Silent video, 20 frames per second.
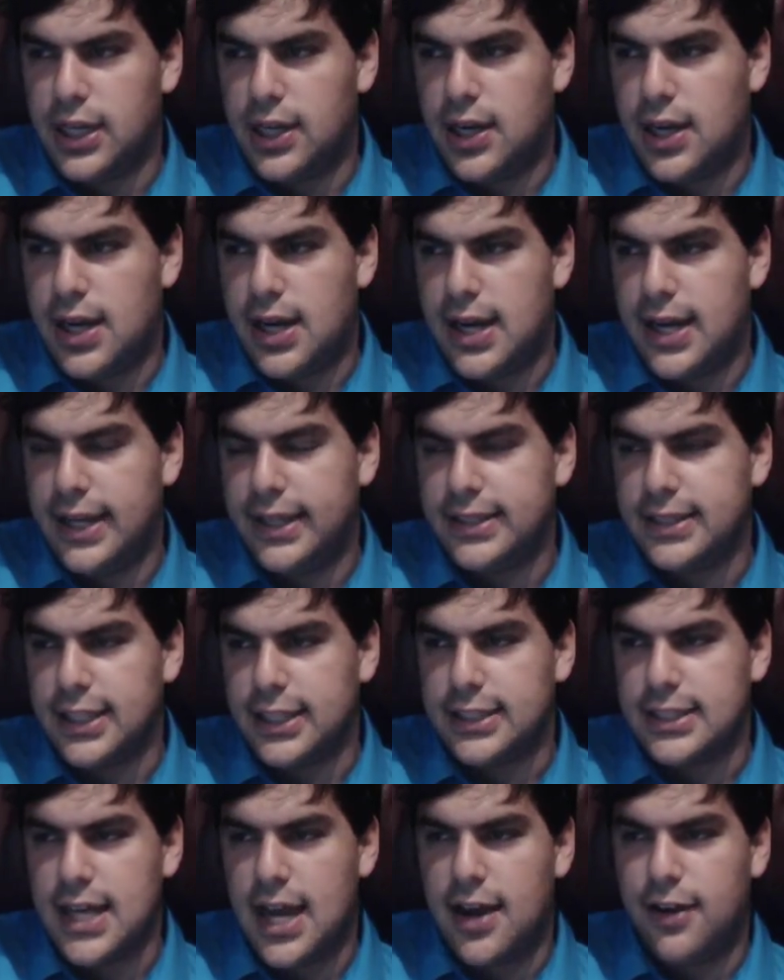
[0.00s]
All right, the
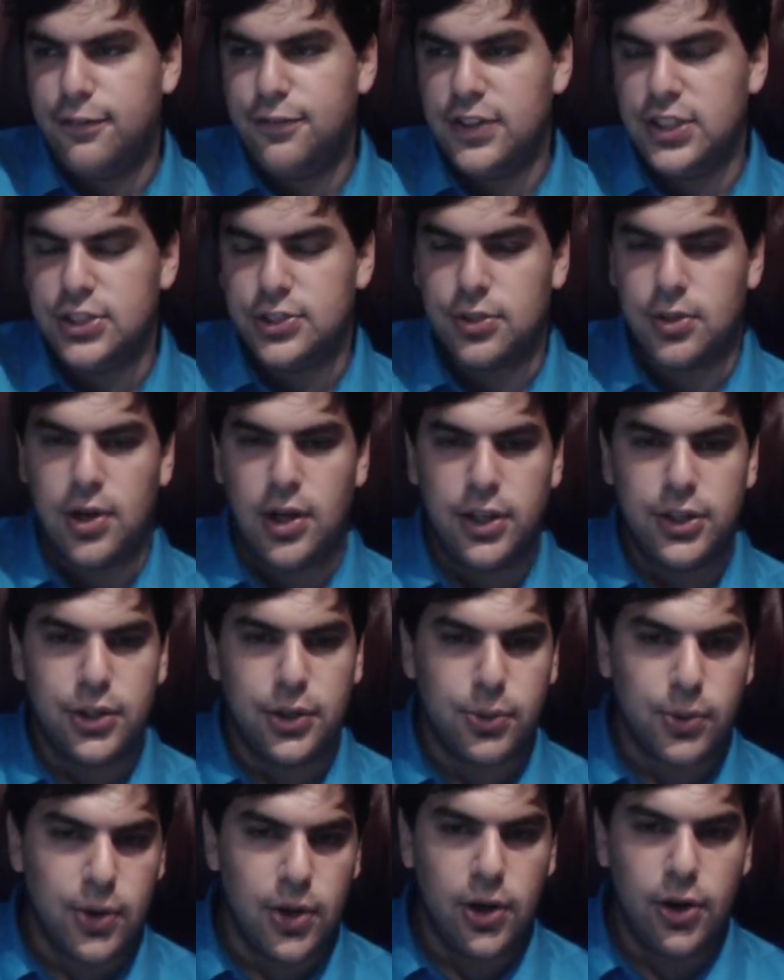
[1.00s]
Dolphins are on the
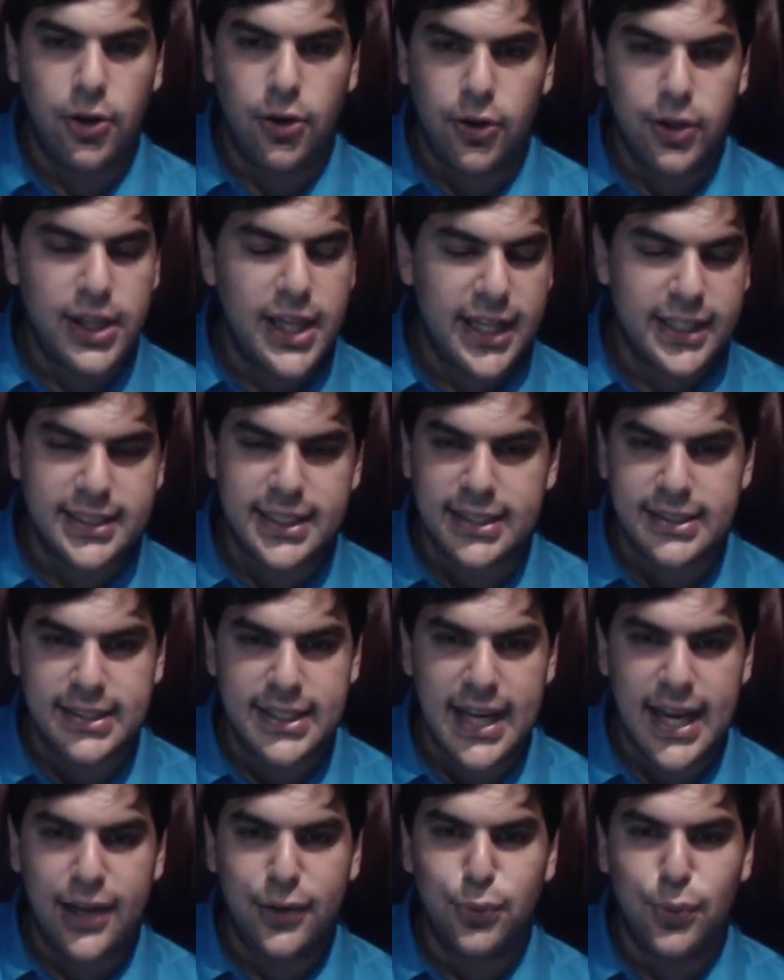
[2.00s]
road. That's a
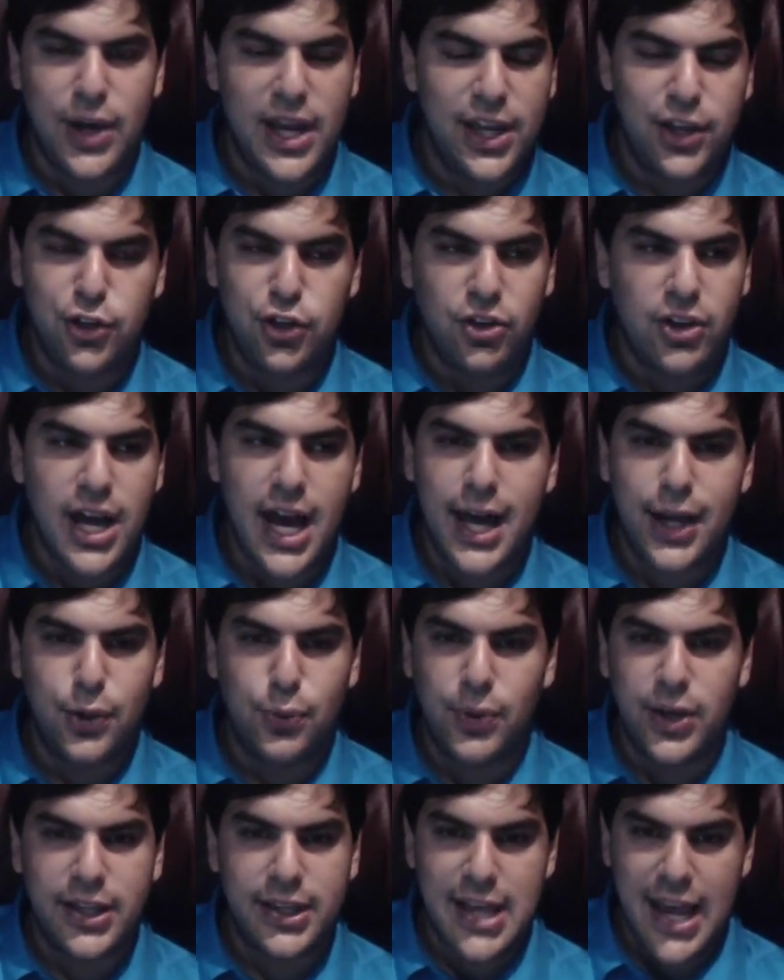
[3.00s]
dead win. You got to
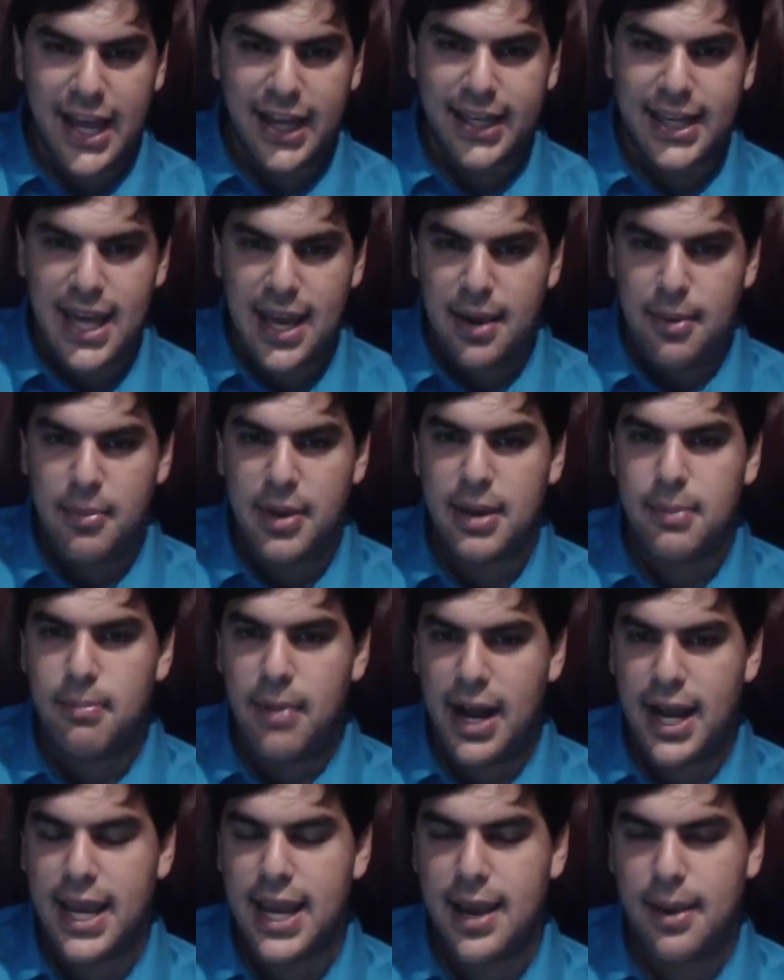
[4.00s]
win that game in
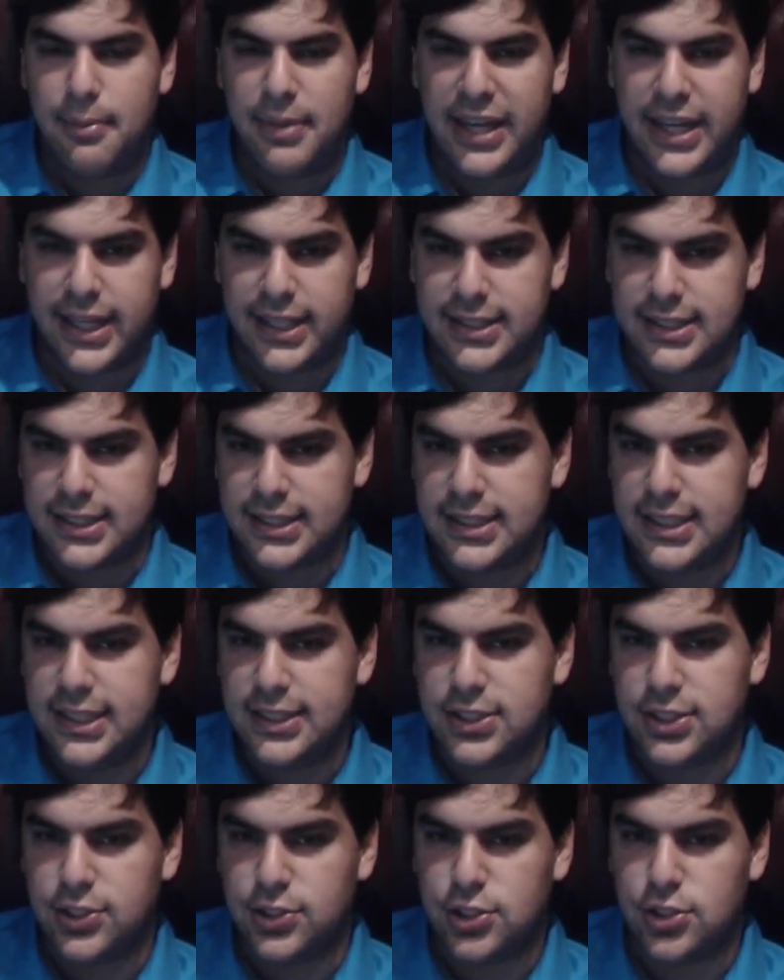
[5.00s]
Miami, get the
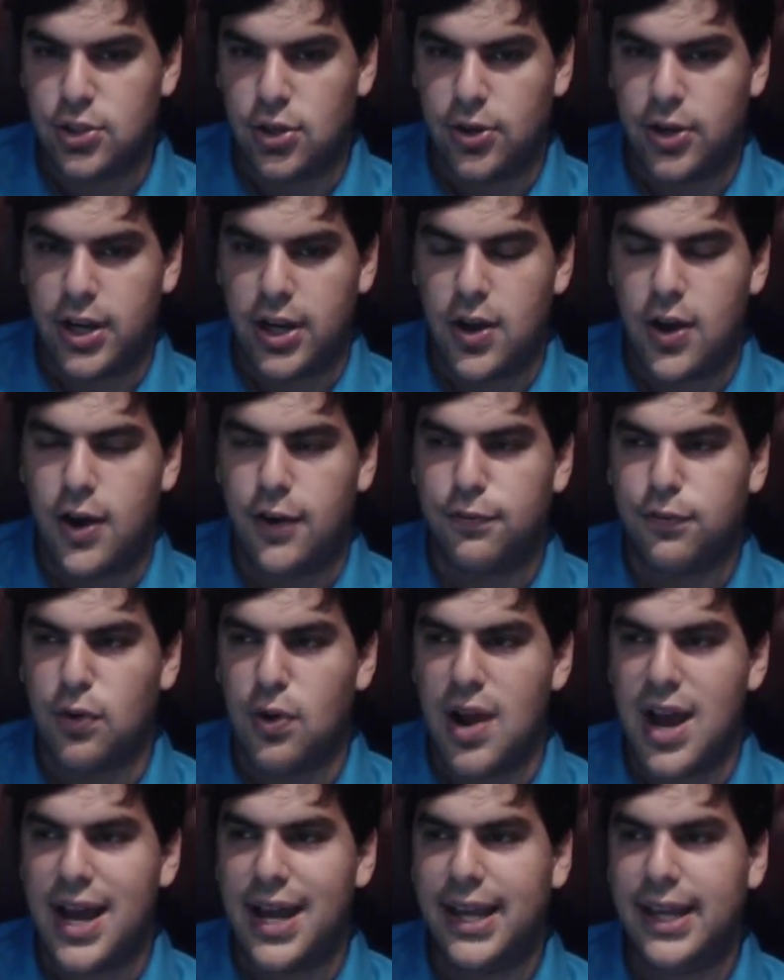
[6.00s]
season started off
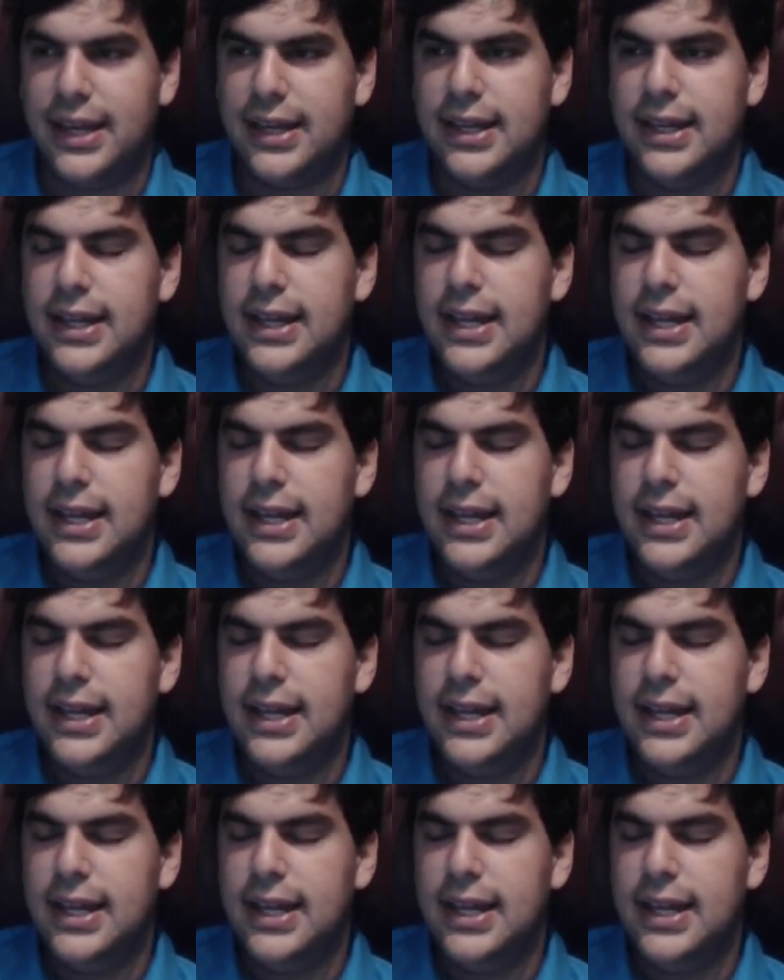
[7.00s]
right.